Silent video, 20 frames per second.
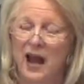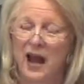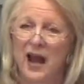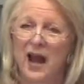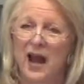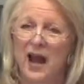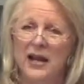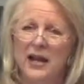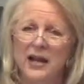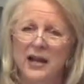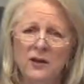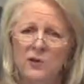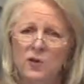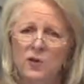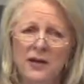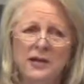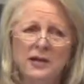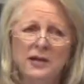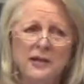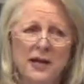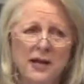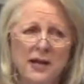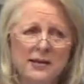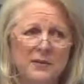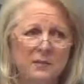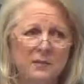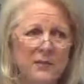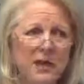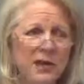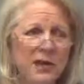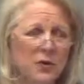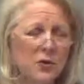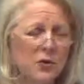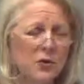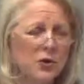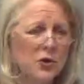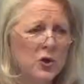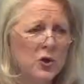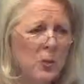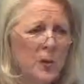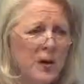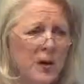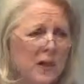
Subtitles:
And ignorance doesn't mean you're stupid.